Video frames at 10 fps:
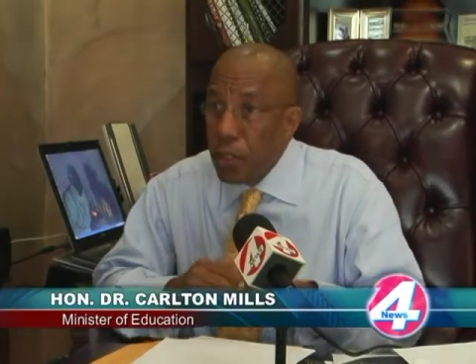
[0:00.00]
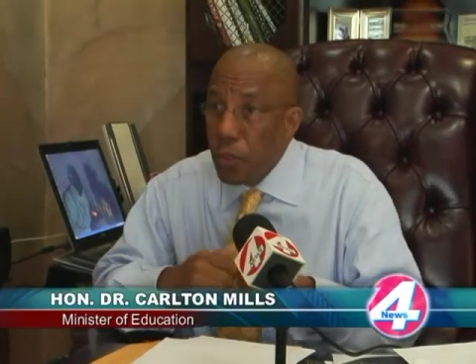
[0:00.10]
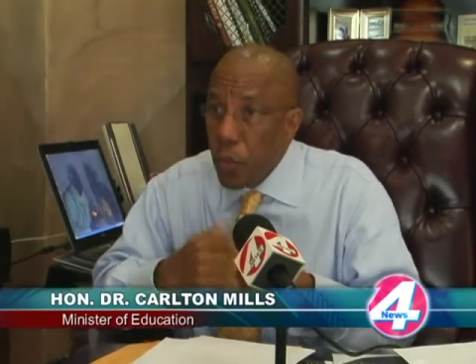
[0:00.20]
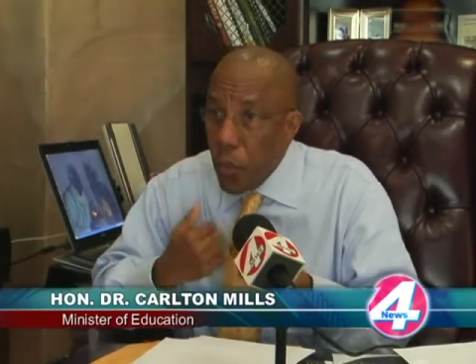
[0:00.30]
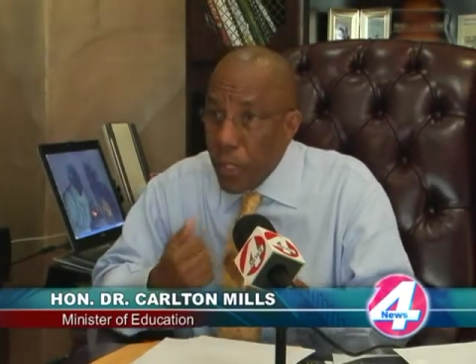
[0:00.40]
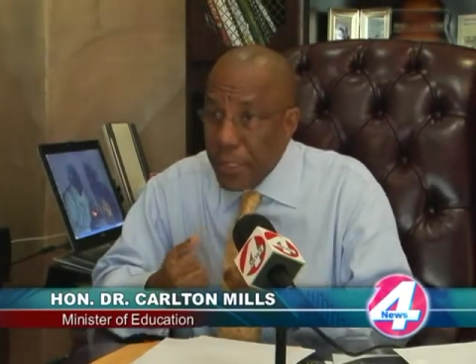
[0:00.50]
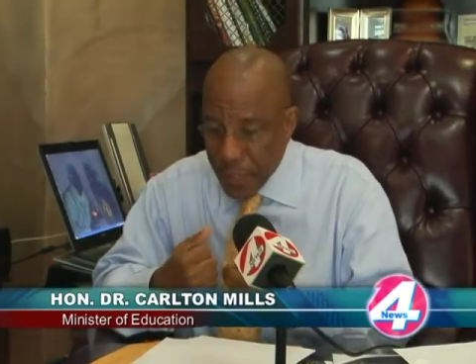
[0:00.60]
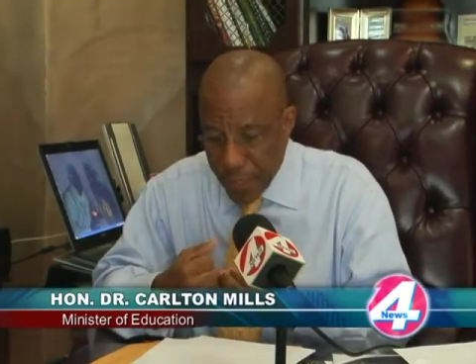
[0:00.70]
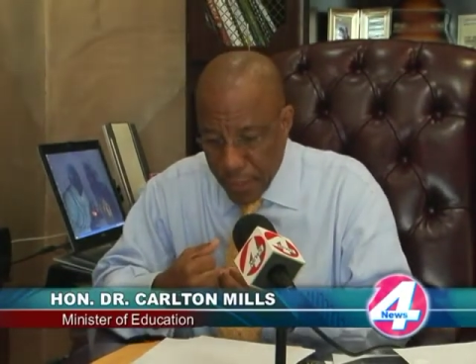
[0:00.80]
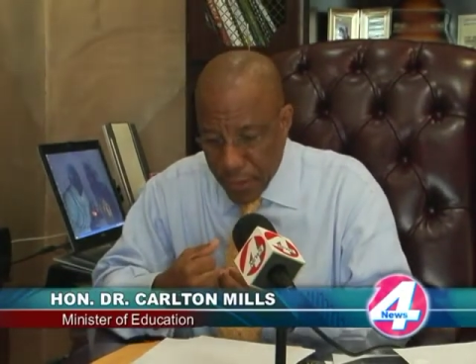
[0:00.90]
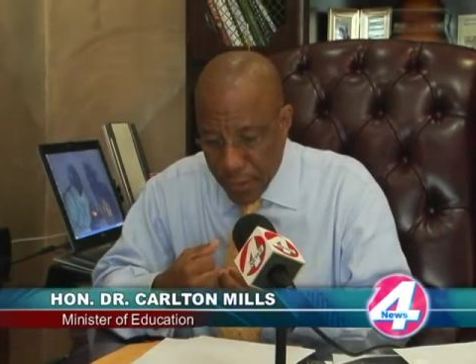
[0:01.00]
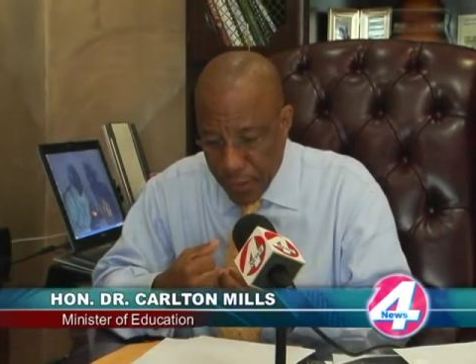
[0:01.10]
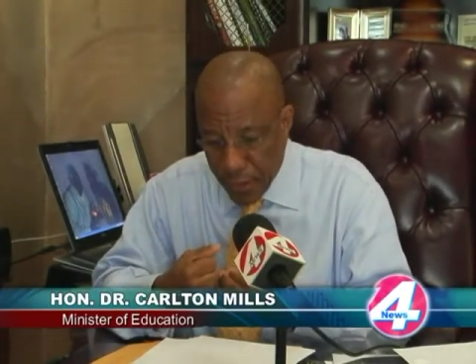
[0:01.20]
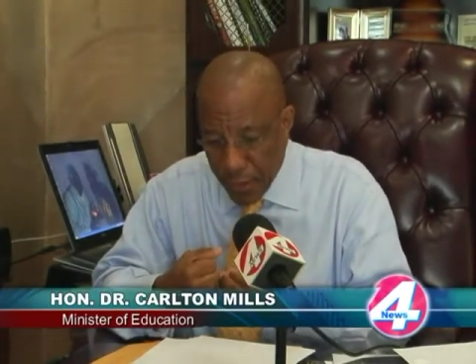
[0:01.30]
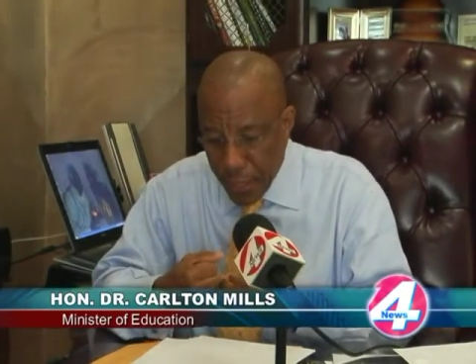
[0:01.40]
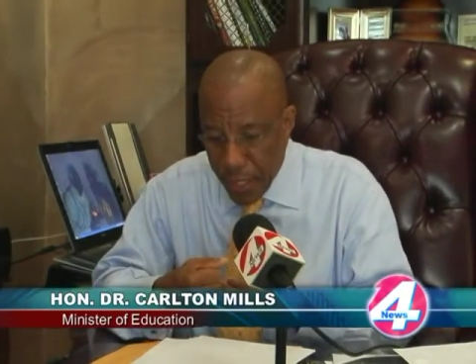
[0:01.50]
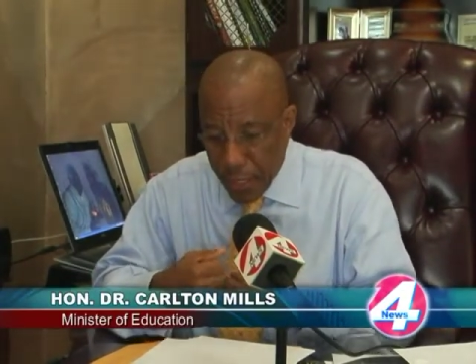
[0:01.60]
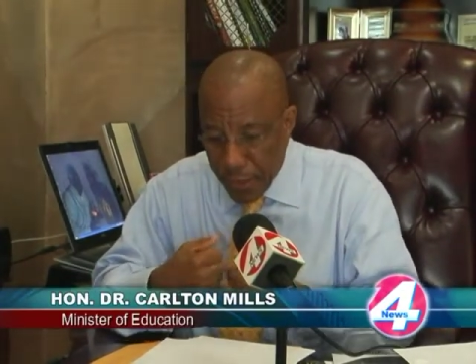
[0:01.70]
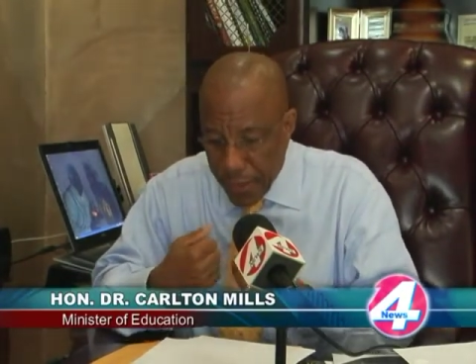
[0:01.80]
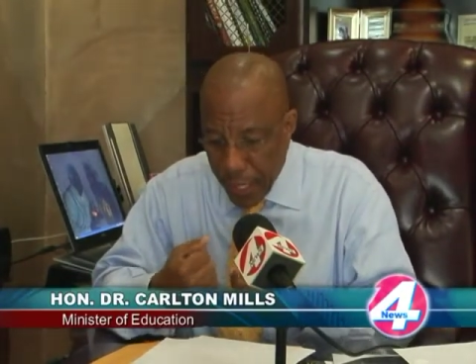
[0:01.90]
towards this agency.
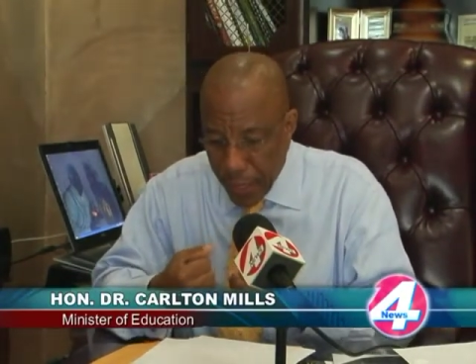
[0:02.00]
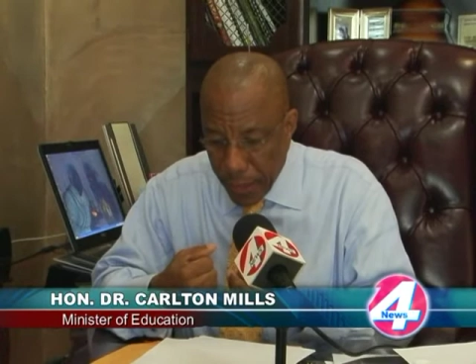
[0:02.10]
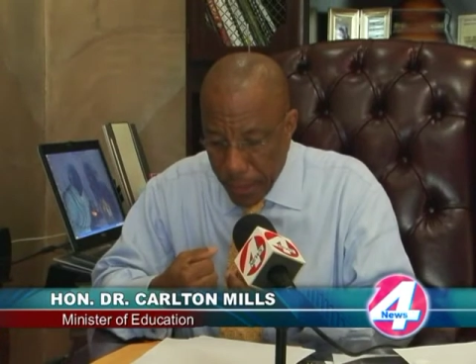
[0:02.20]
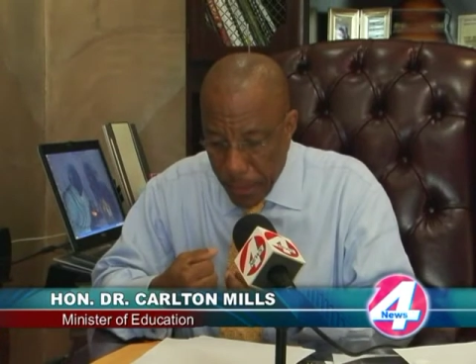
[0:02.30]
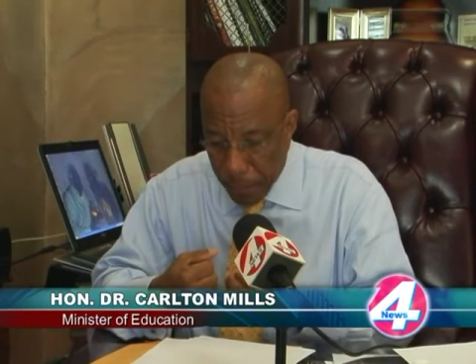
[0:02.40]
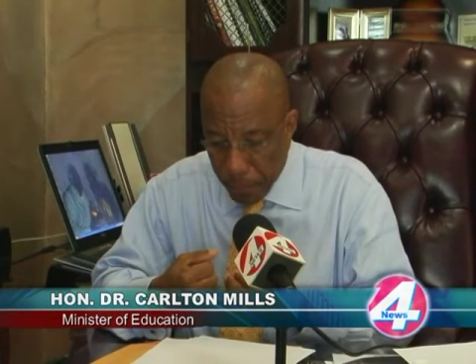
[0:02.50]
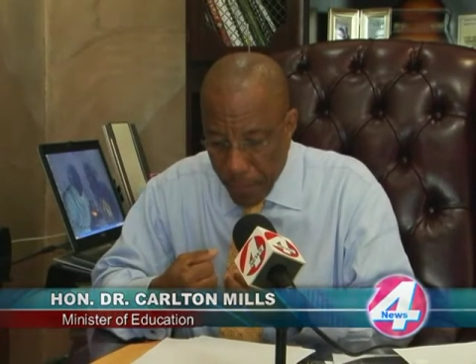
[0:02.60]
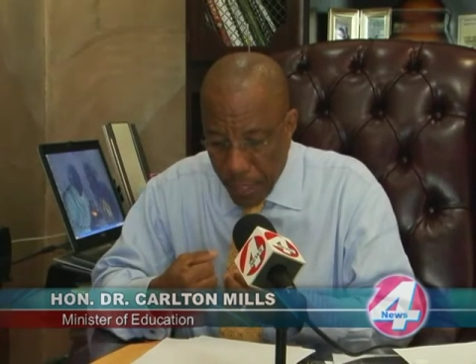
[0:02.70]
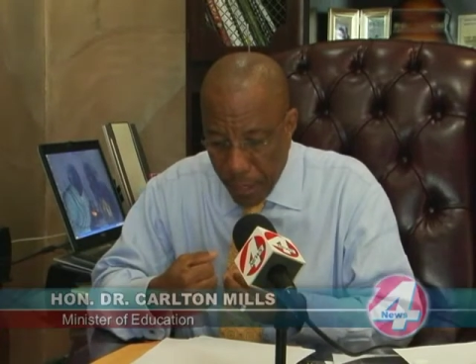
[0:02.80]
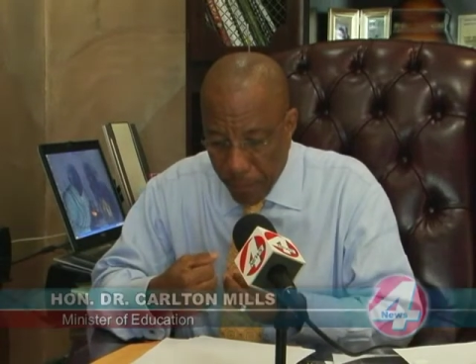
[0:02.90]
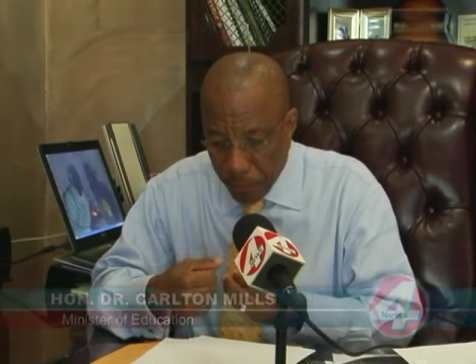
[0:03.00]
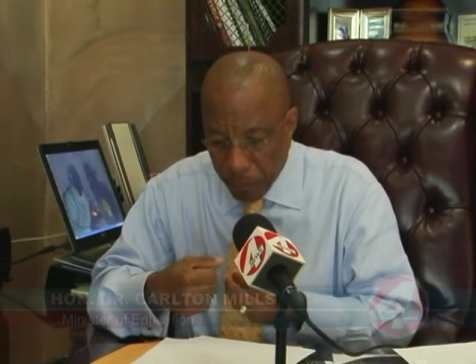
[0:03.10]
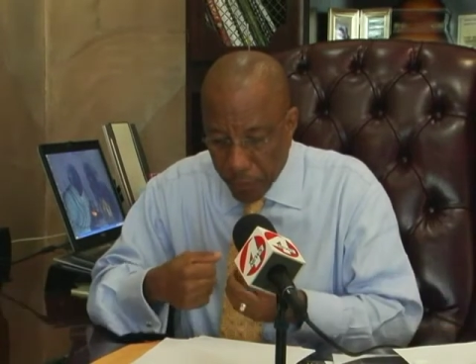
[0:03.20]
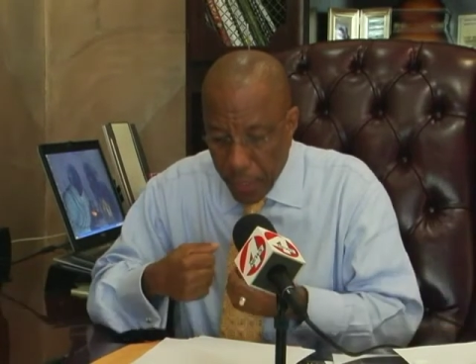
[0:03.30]
Secondly, um,